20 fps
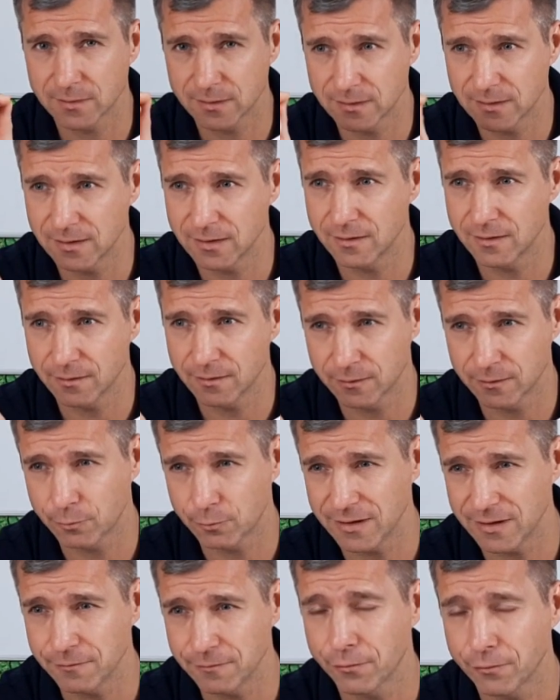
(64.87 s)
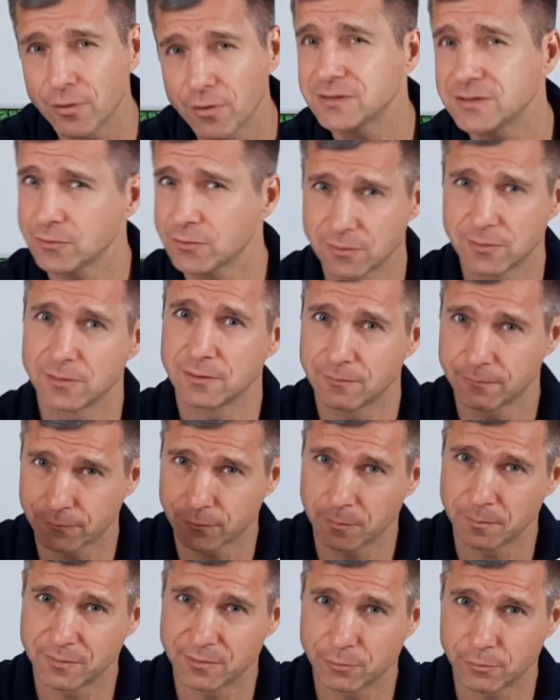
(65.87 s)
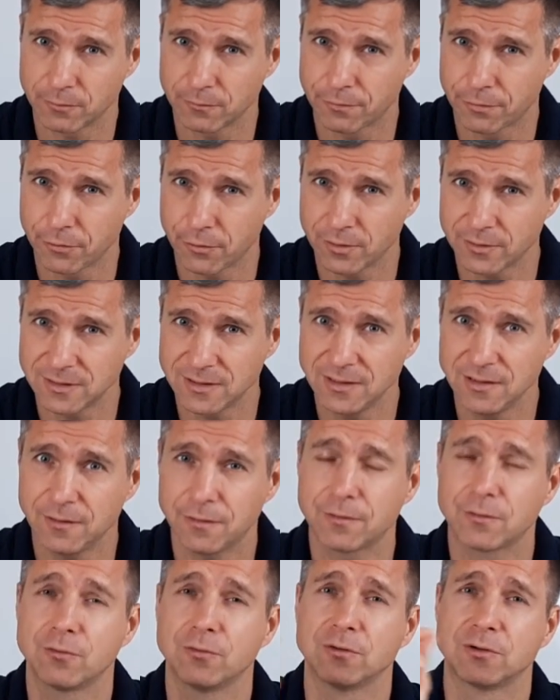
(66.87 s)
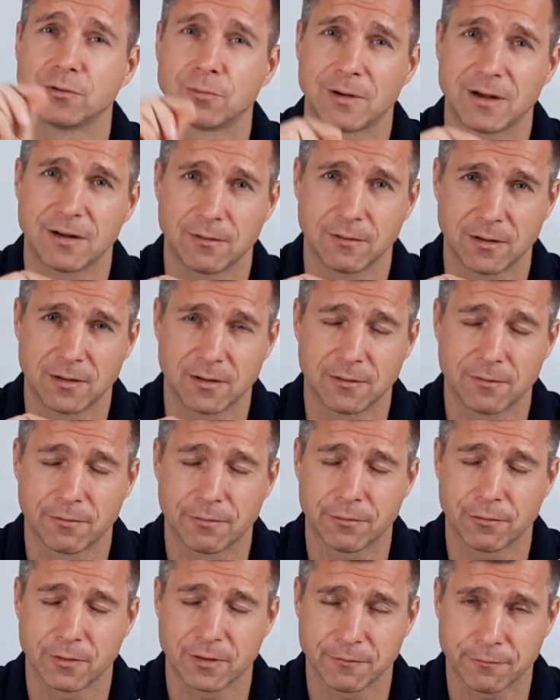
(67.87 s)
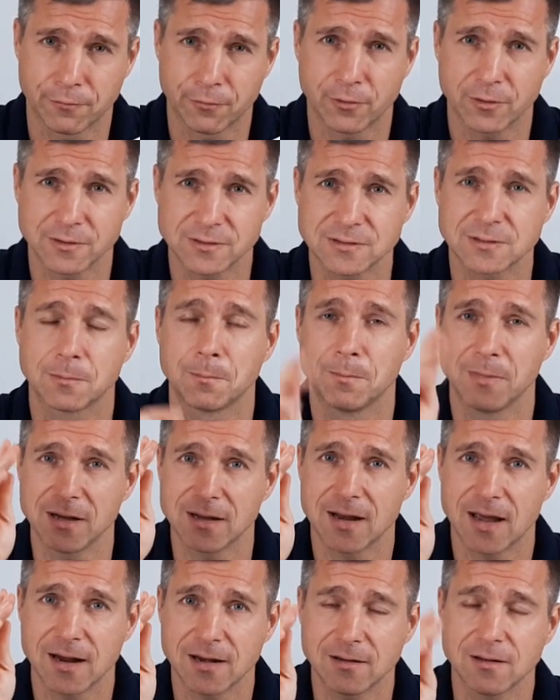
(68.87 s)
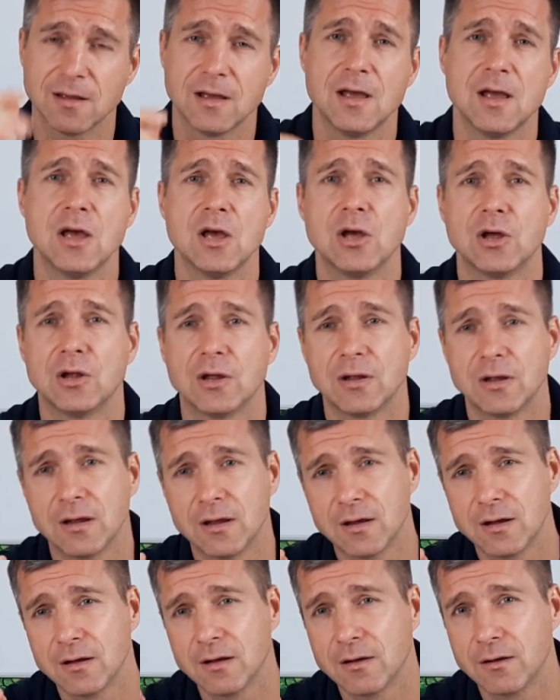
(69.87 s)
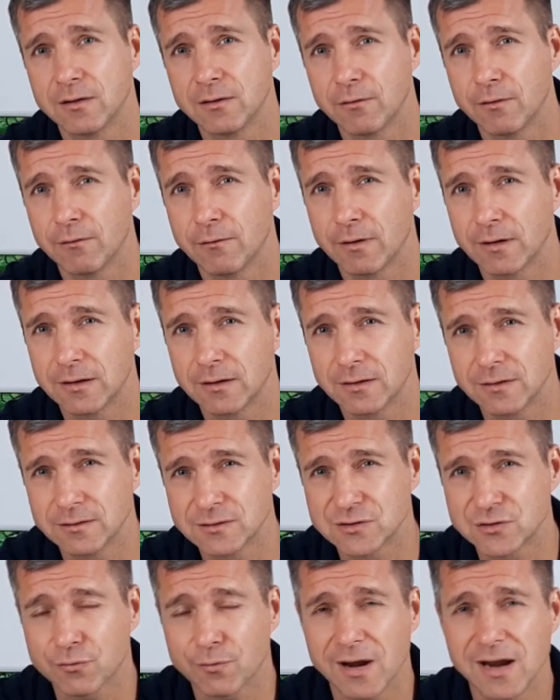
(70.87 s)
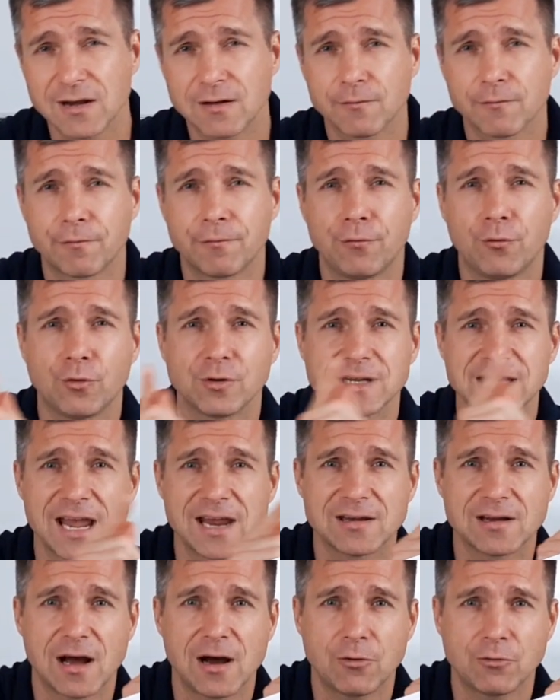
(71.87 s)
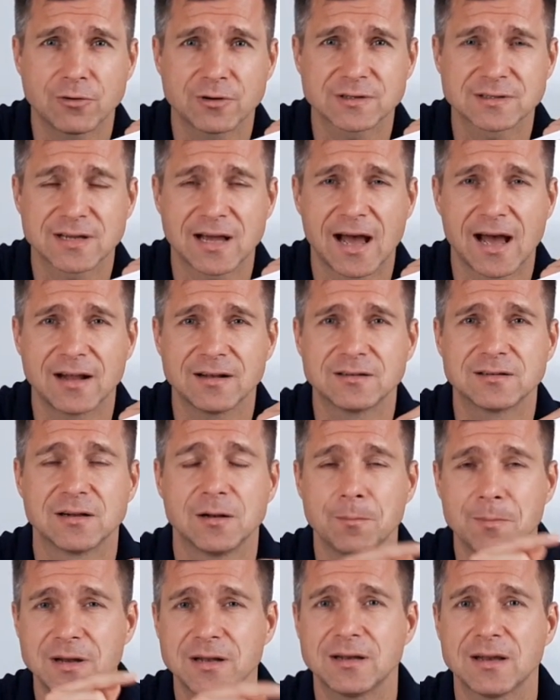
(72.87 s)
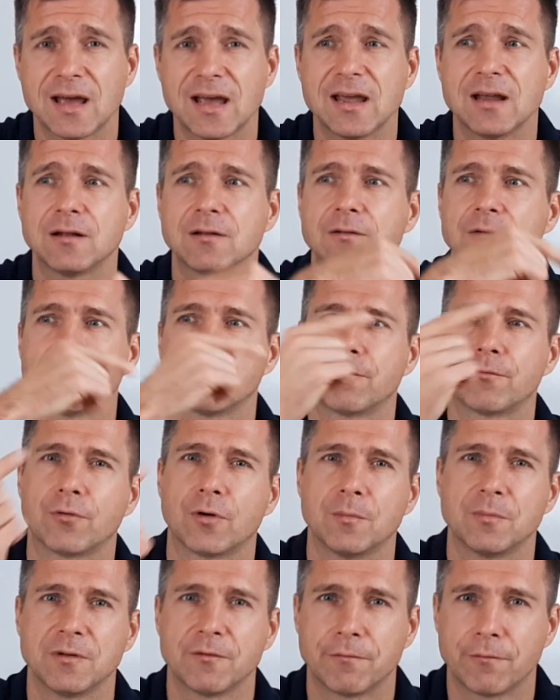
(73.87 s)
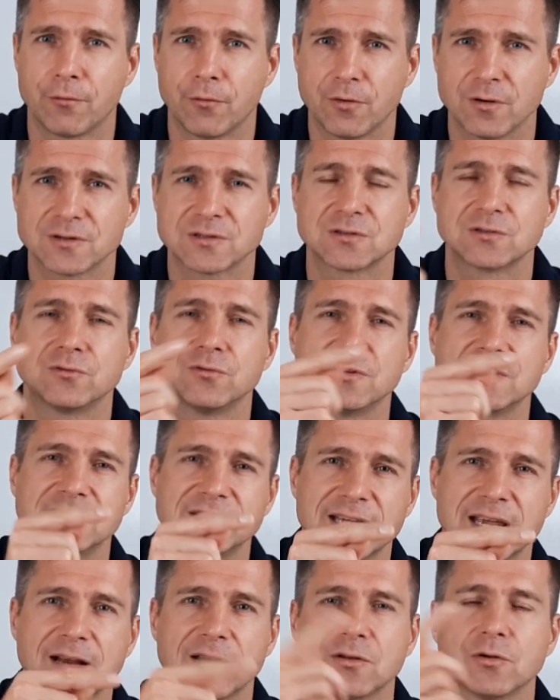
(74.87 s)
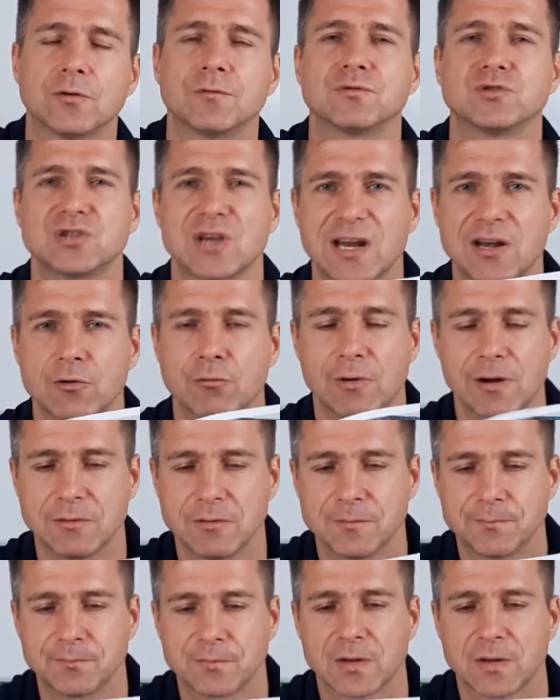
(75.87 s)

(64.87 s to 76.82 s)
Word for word: the 21st or from 30th to uh, 31st, midnight, uh, straight 48 hours until midnight from the 1st to the 2nd of January.